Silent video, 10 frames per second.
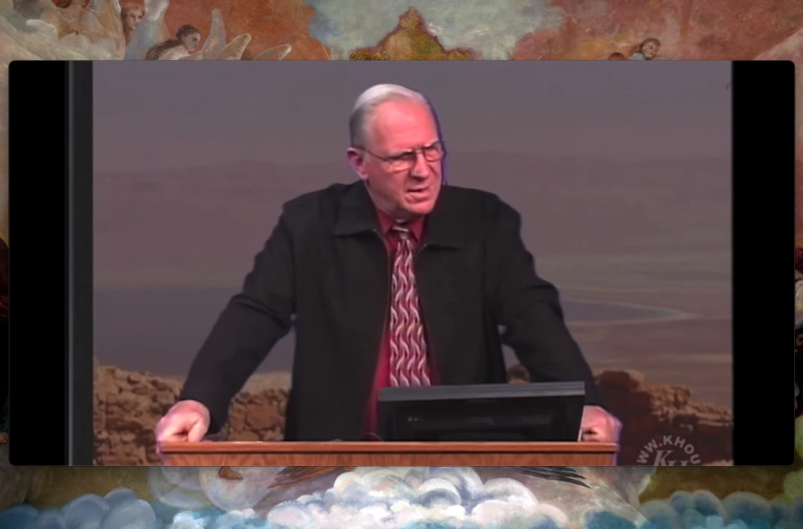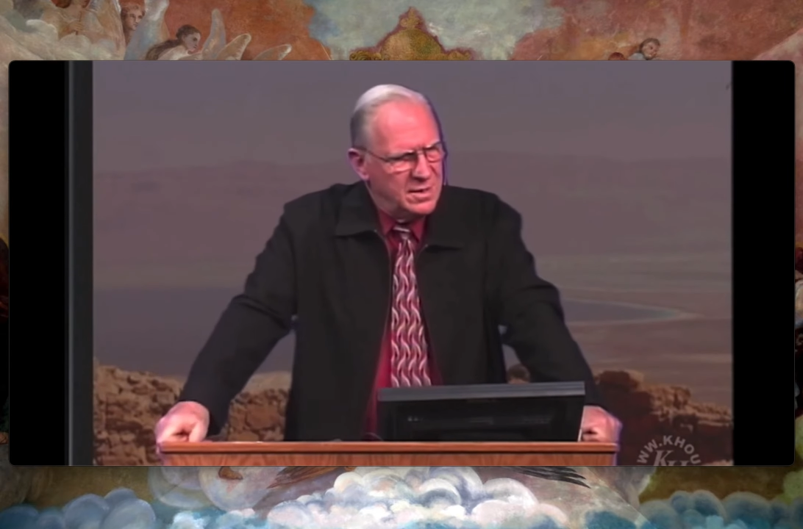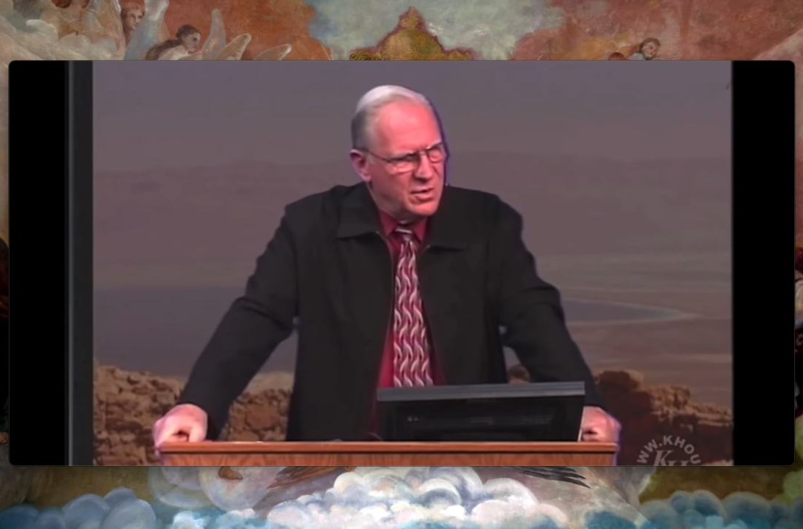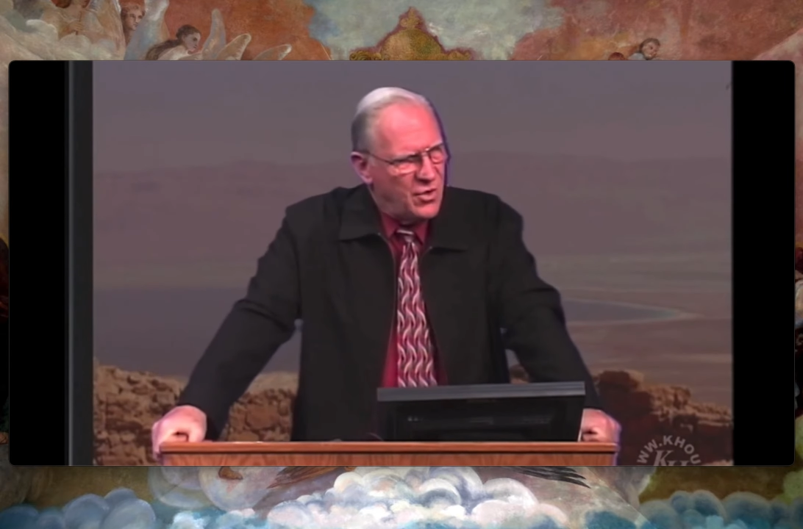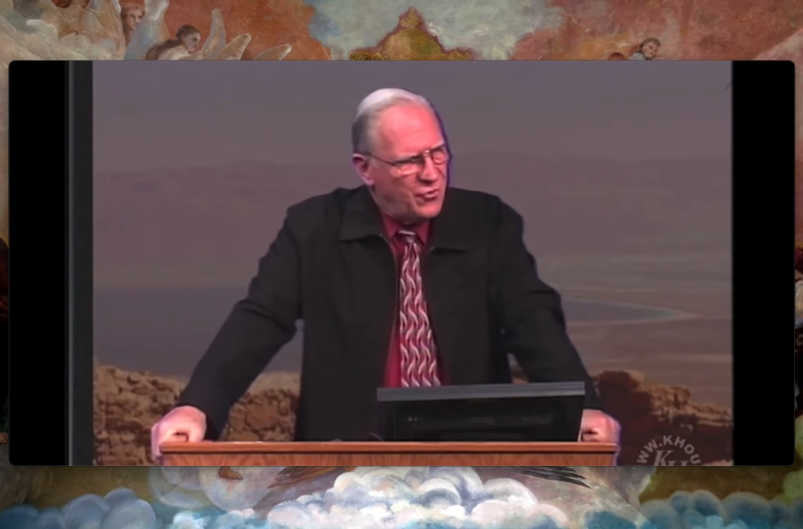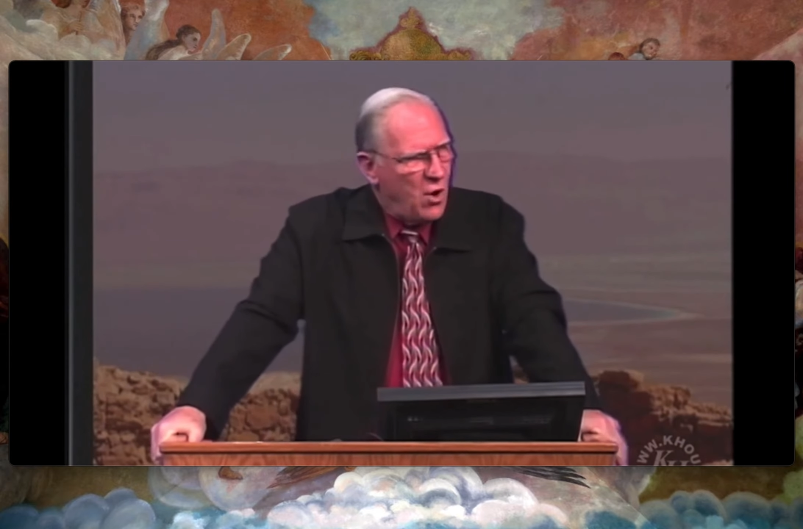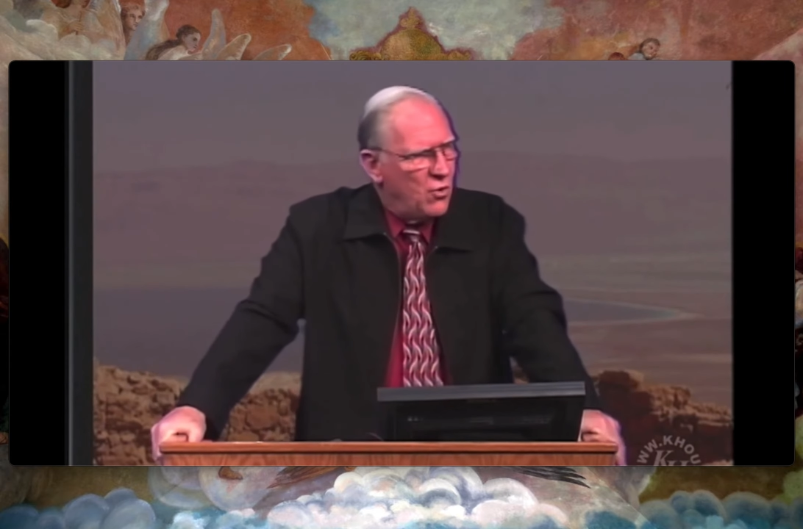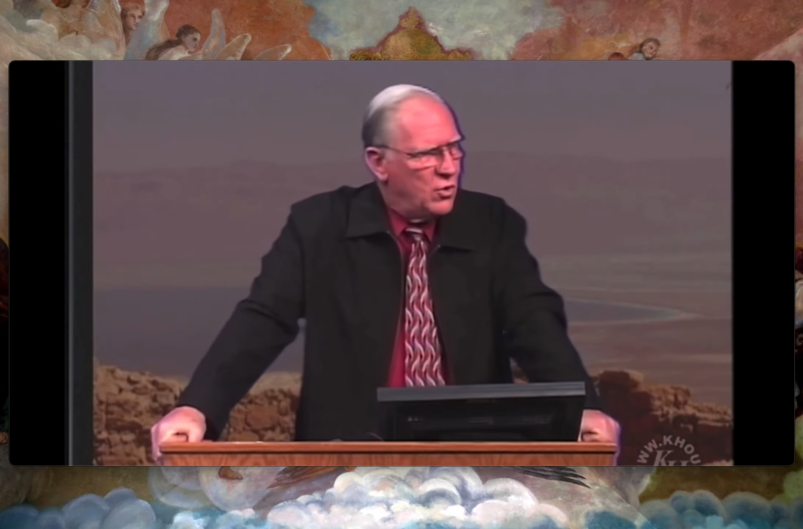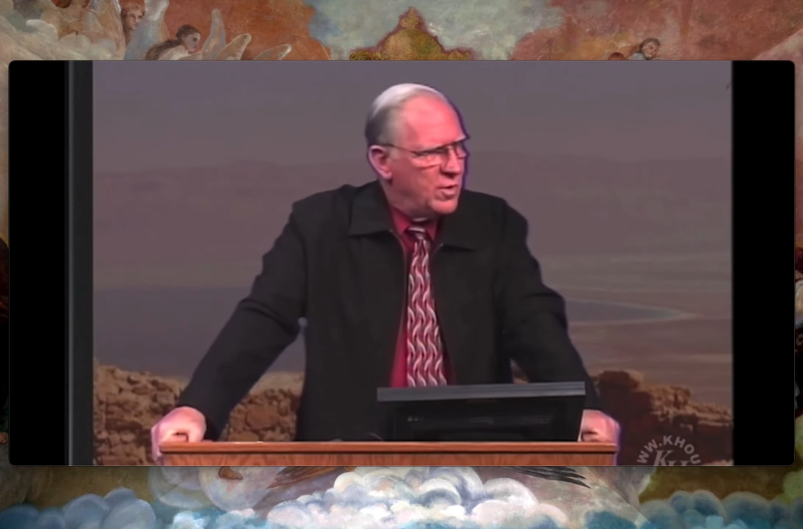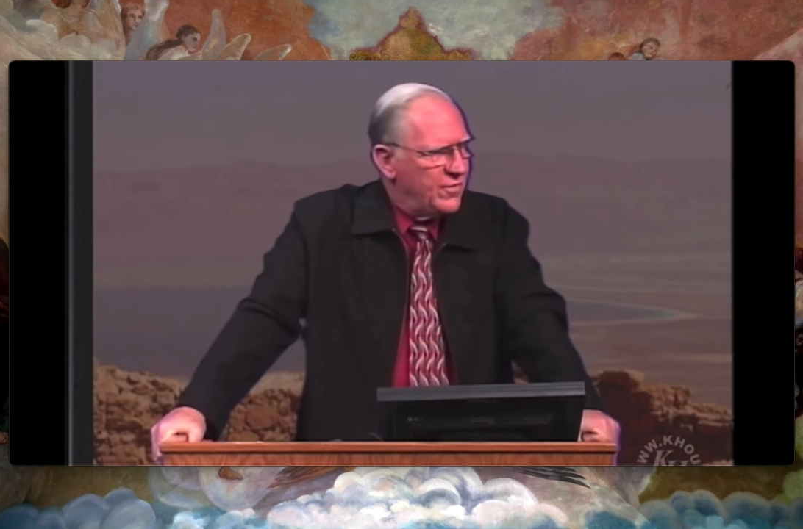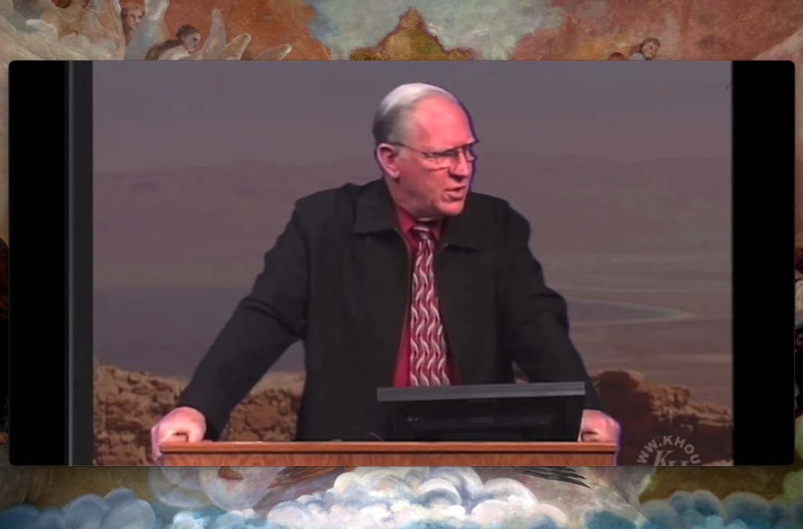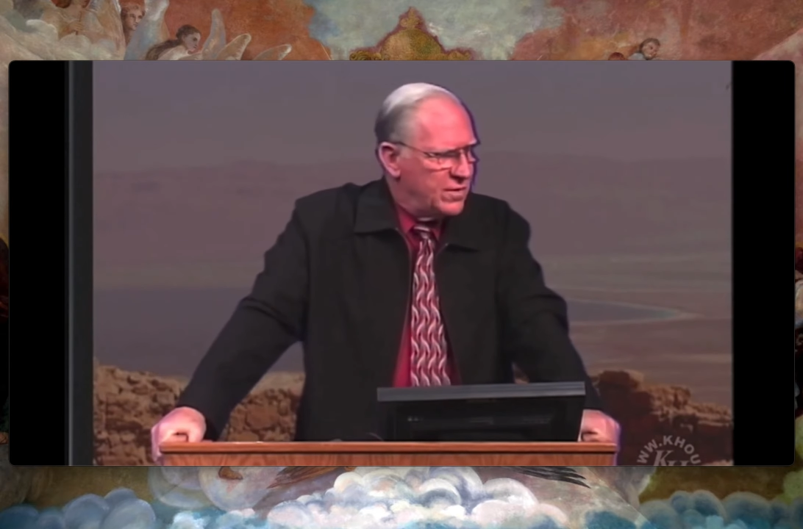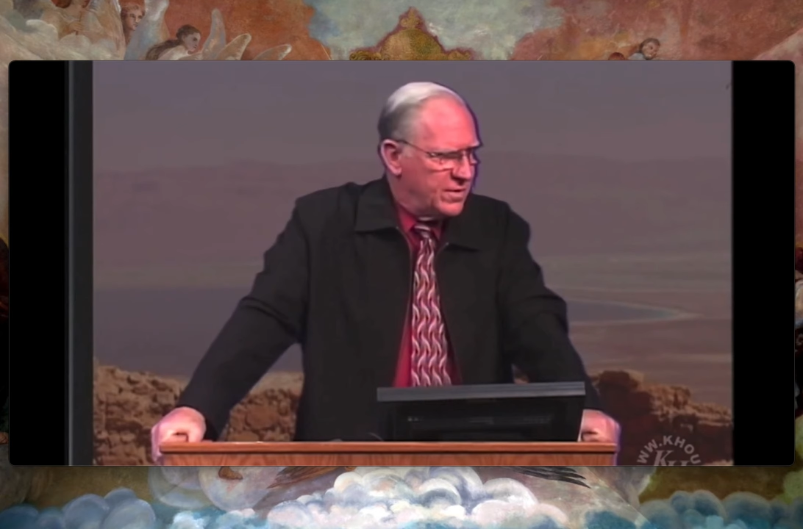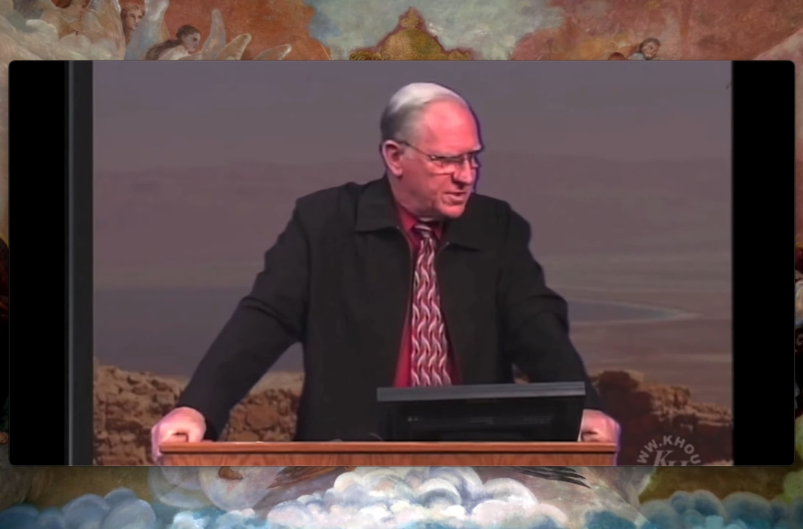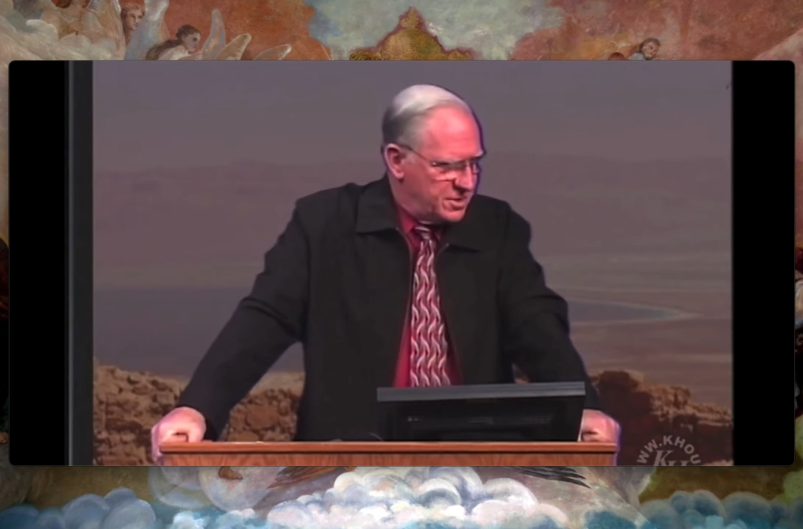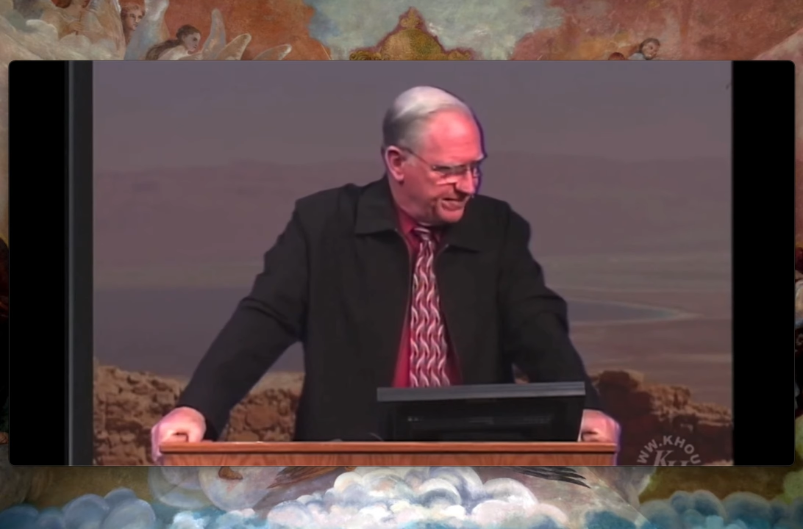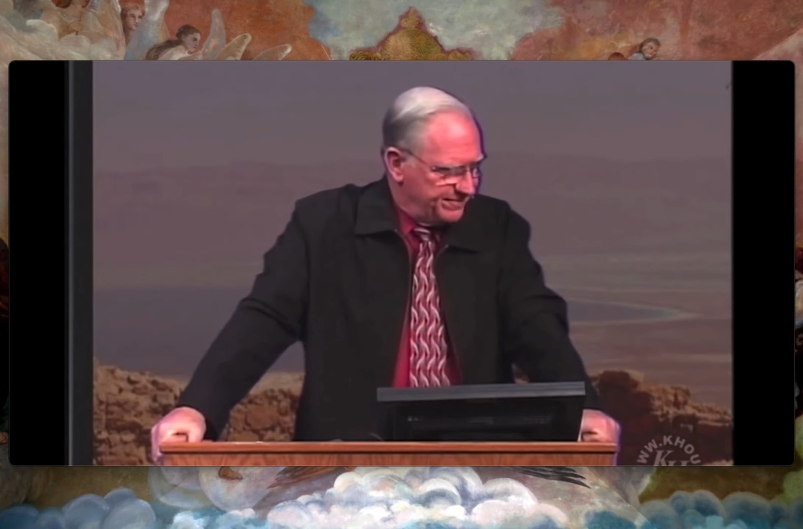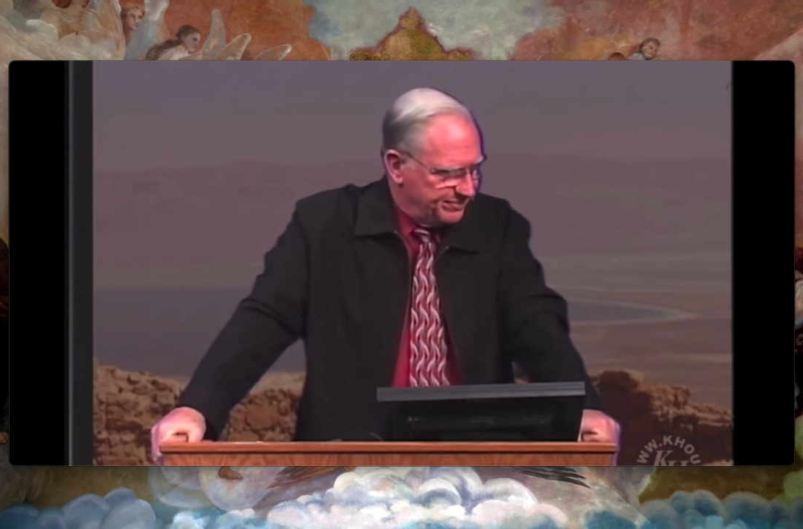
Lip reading: to the throne room of the universe.